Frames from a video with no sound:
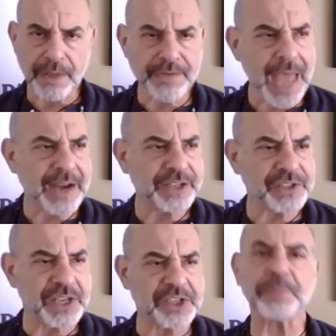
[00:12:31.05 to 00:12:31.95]
that
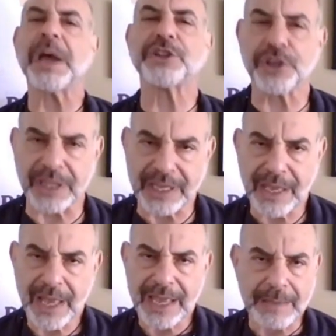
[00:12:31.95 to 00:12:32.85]
is especially
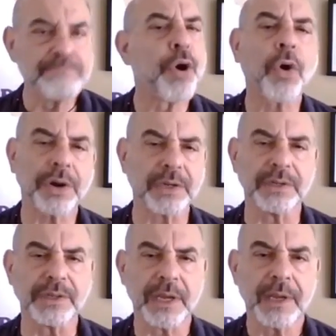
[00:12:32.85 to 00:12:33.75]

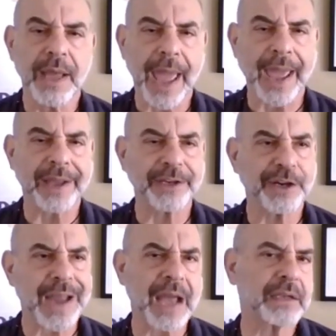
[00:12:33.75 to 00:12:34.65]
important and
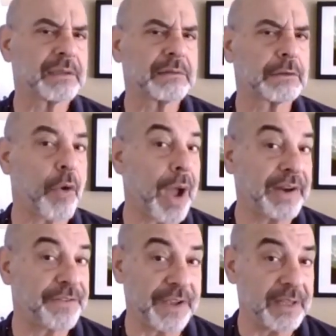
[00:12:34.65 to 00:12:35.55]
you're not
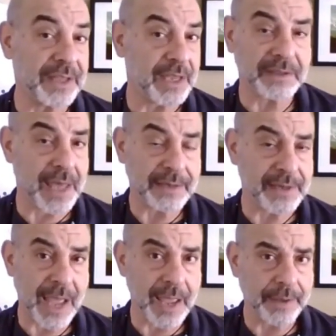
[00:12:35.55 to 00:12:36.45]
quite feeling it that
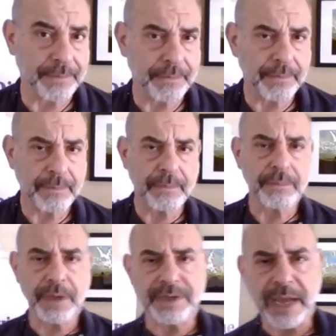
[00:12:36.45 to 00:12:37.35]
day,
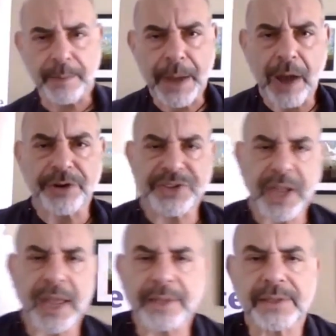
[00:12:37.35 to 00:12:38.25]
you take a power
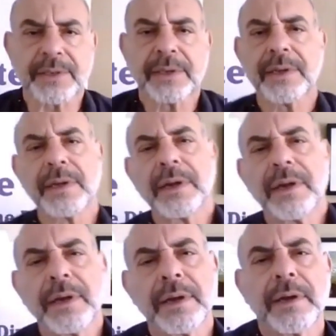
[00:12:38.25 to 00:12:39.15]
stance
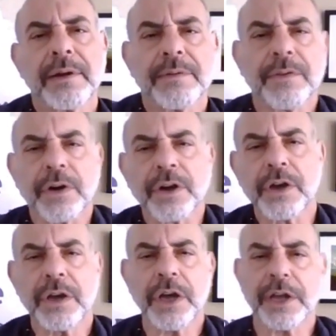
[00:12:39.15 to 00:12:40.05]
for a
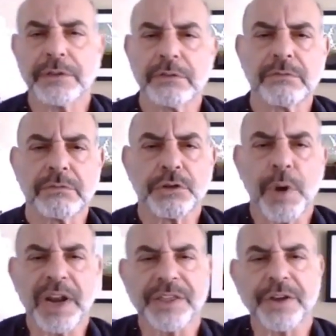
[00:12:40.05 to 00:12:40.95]
good
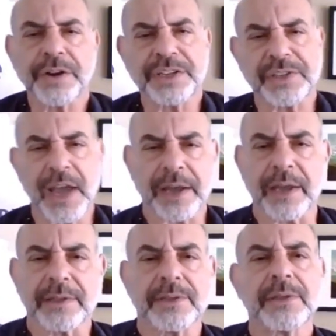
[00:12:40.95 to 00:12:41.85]
20, 30
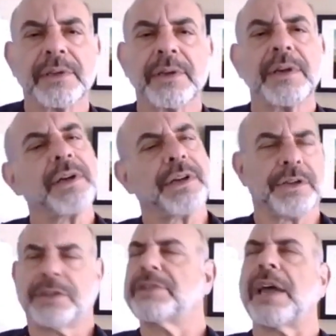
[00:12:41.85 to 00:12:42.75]
seconds. You
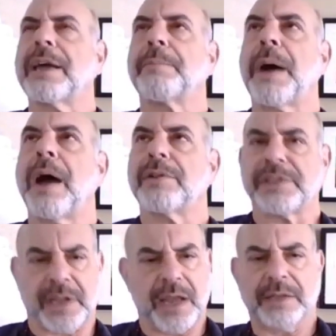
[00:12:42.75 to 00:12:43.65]
just take a power
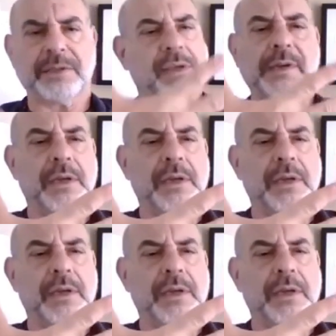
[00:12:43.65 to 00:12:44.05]
stance,